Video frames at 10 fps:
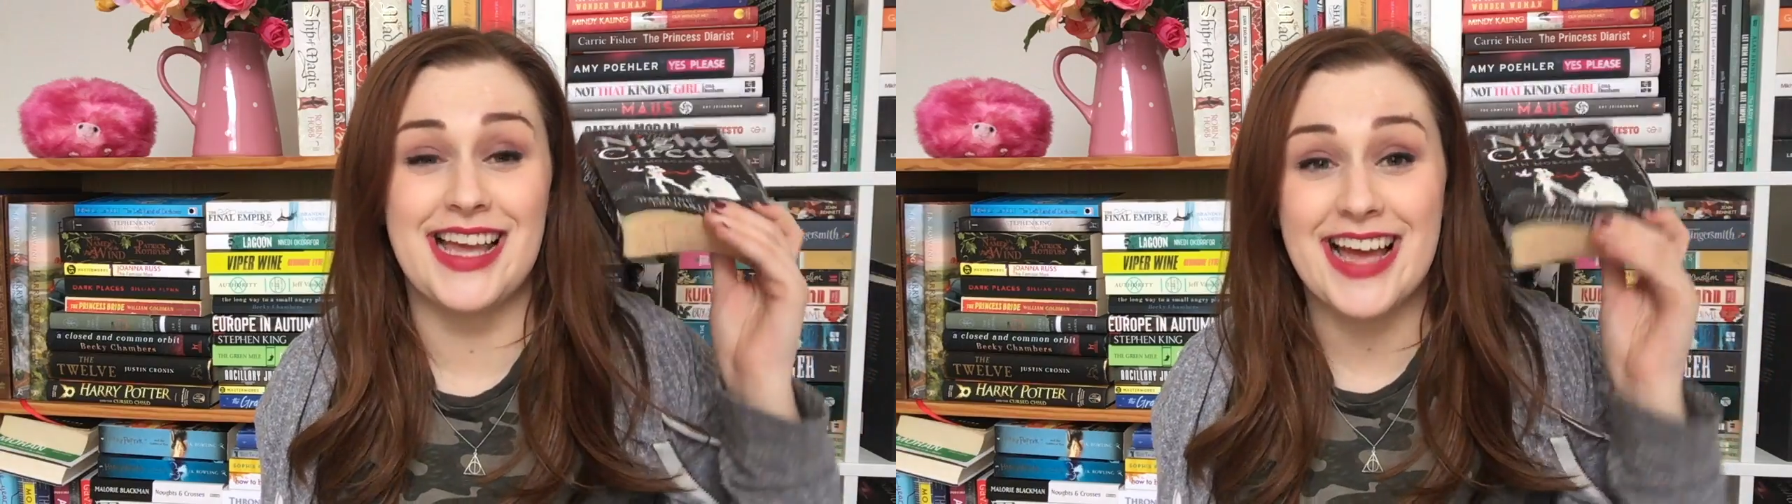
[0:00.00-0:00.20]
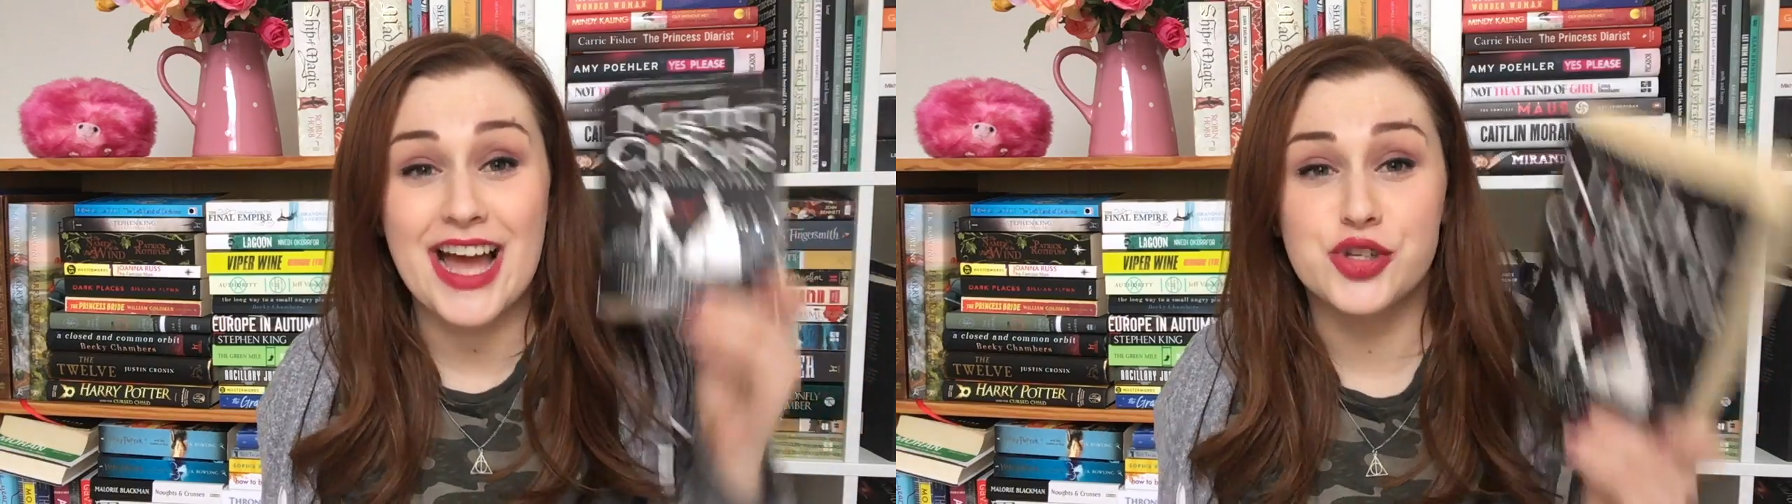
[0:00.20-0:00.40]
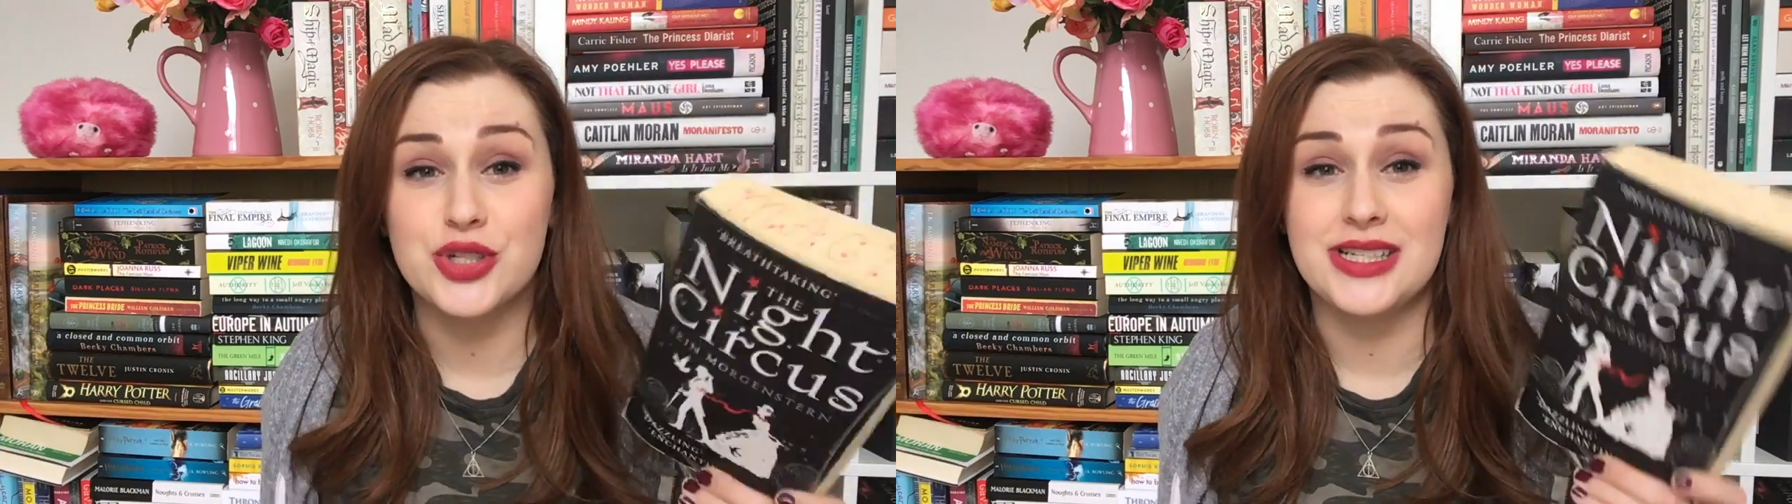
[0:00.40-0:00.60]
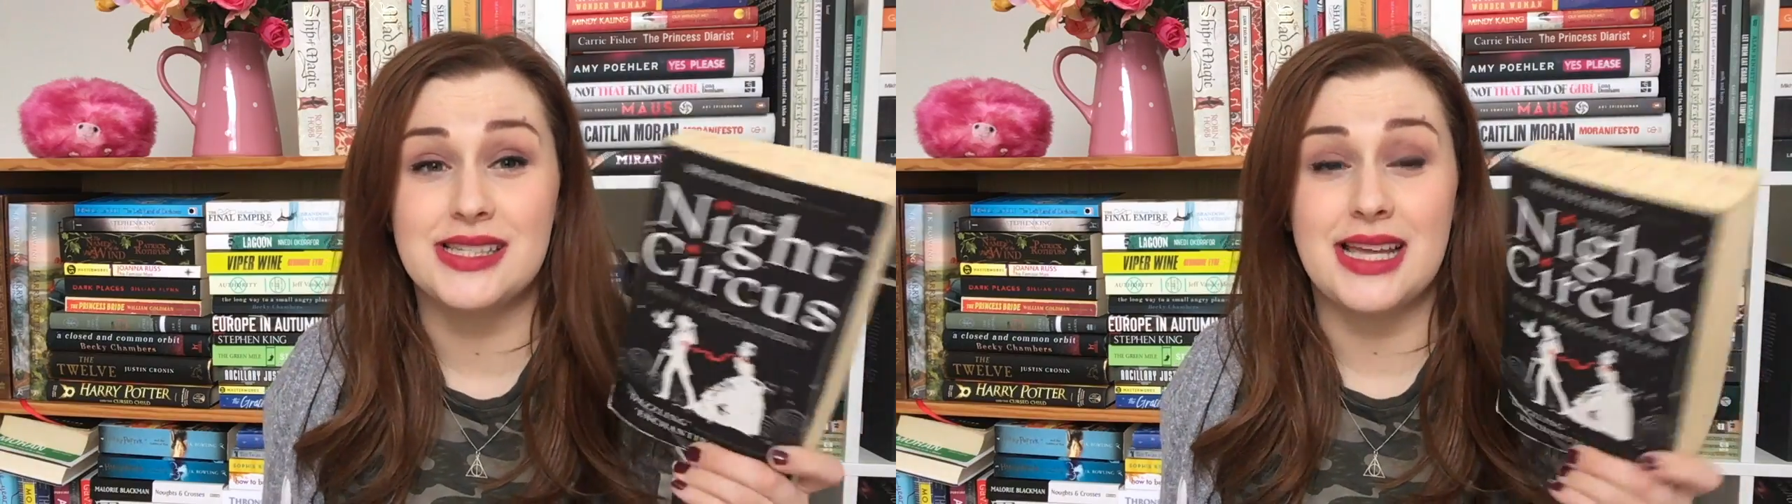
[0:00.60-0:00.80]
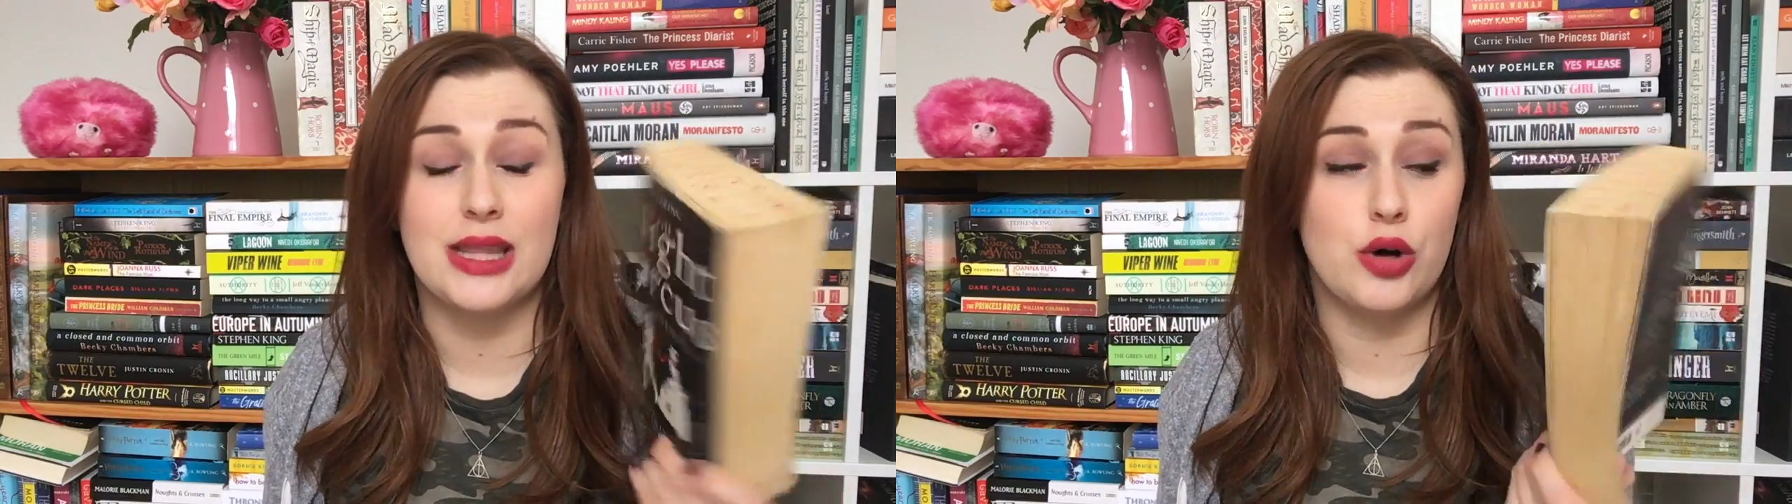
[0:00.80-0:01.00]
I actually need to
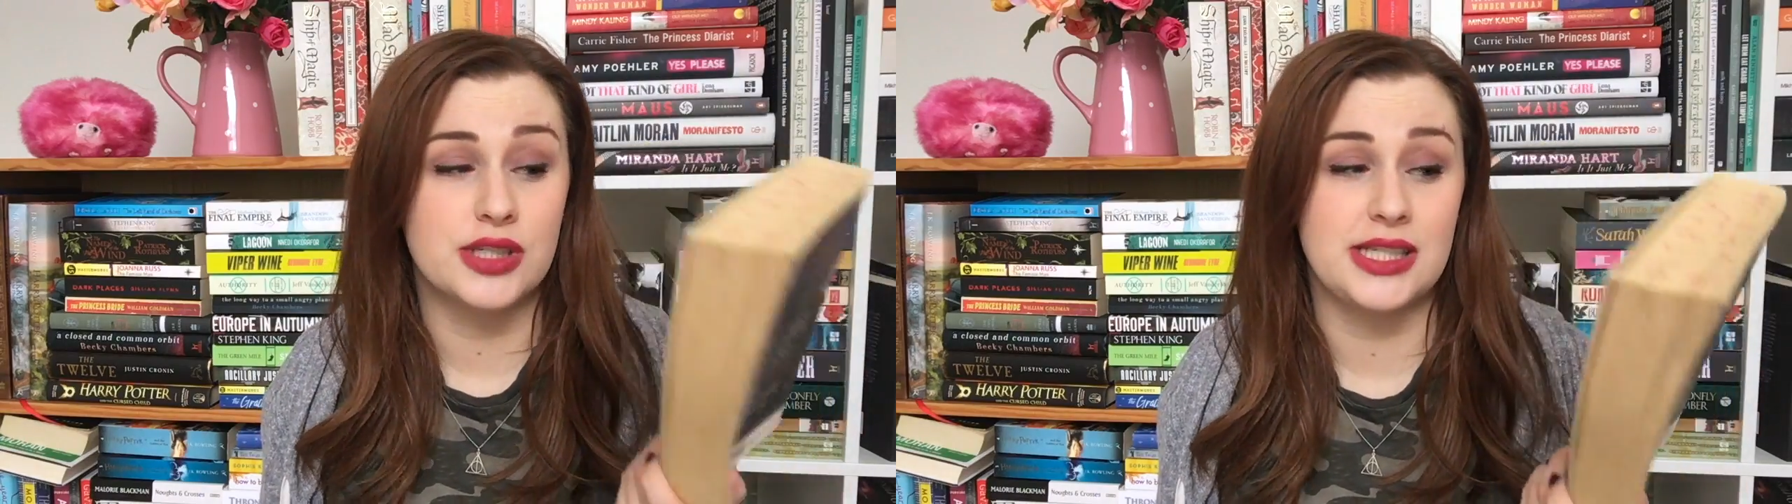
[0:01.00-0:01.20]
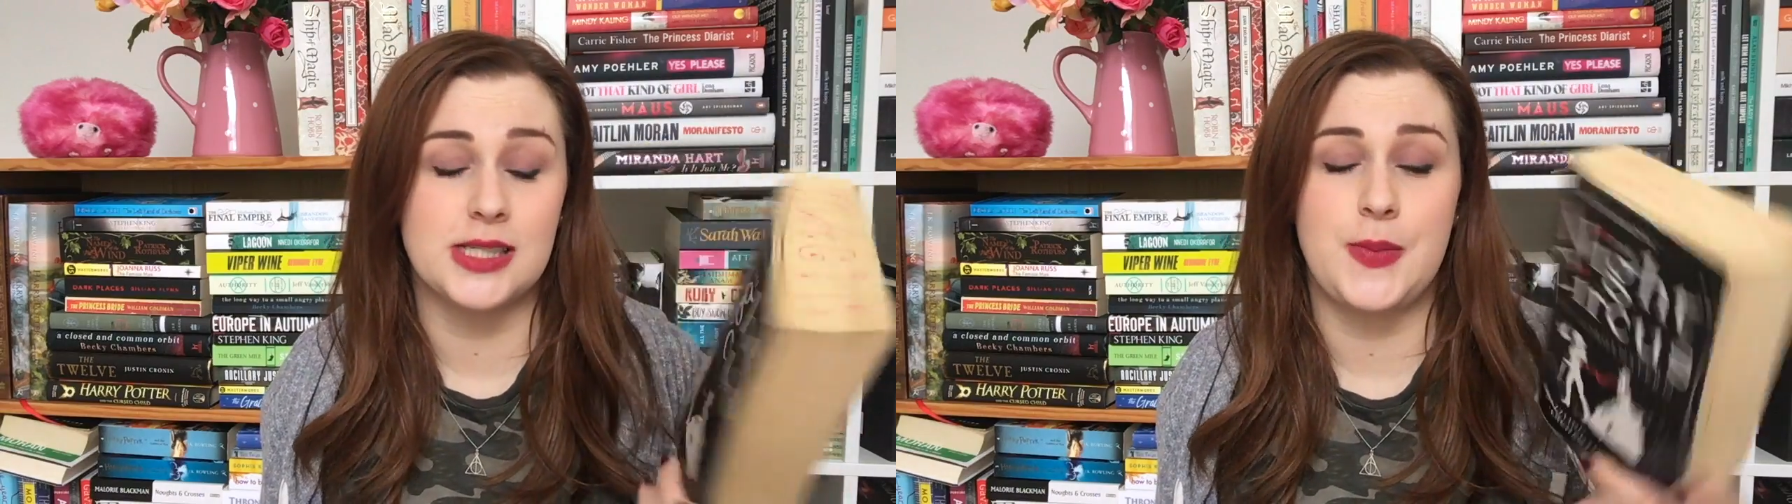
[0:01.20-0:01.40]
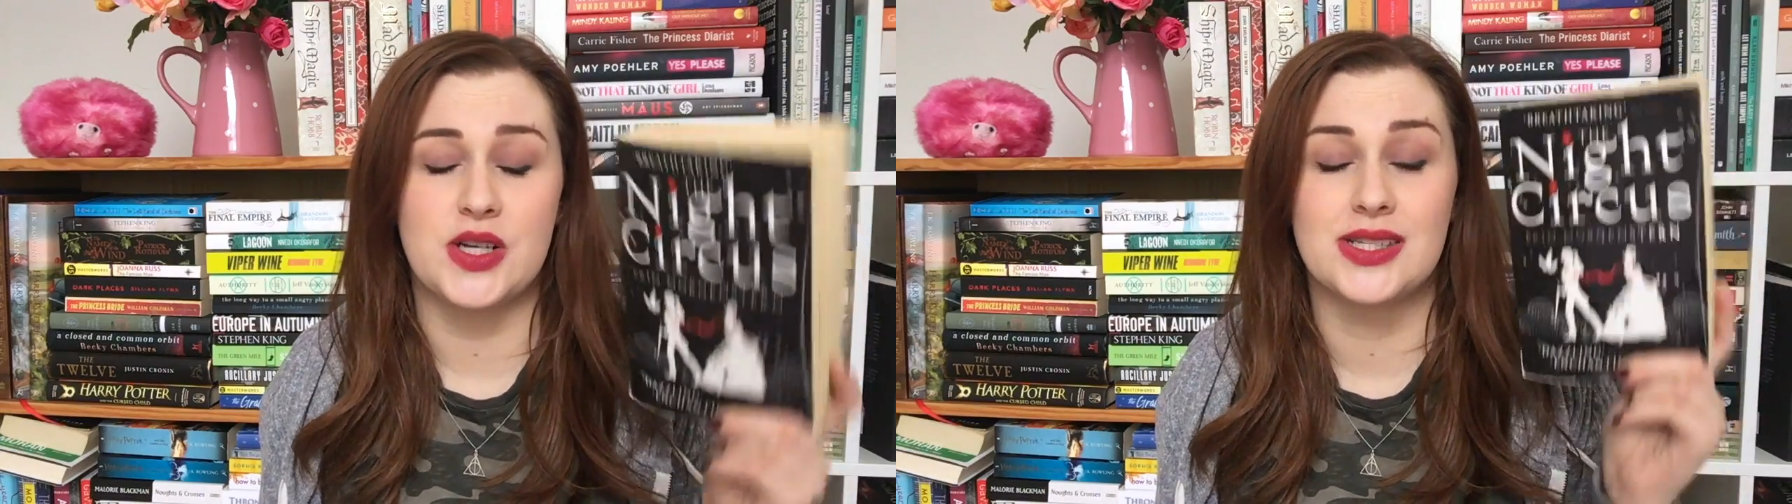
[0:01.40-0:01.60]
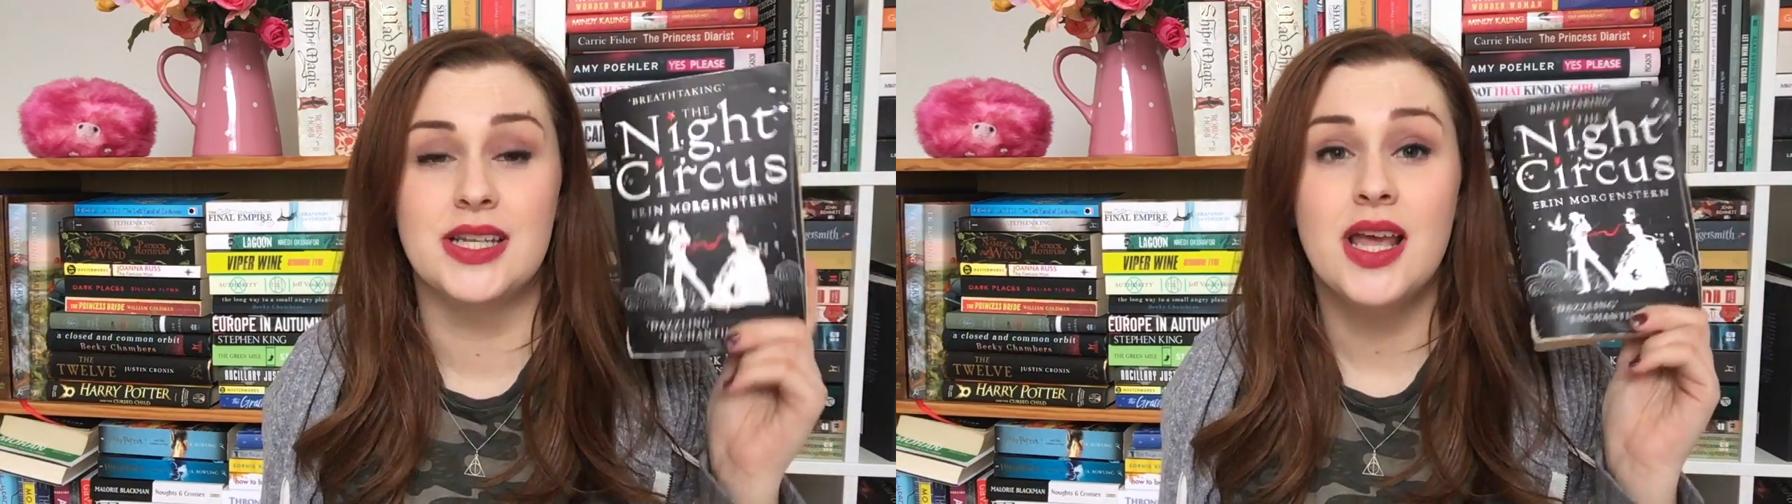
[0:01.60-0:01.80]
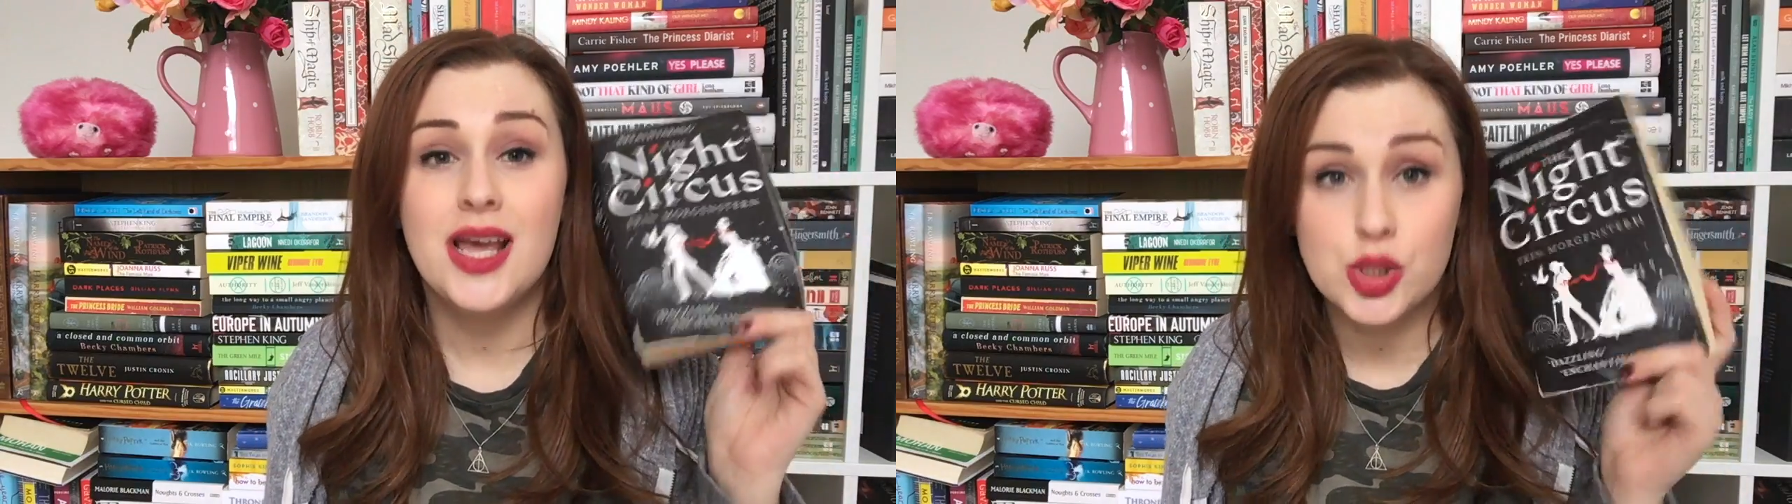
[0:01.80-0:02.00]
send that off to the next person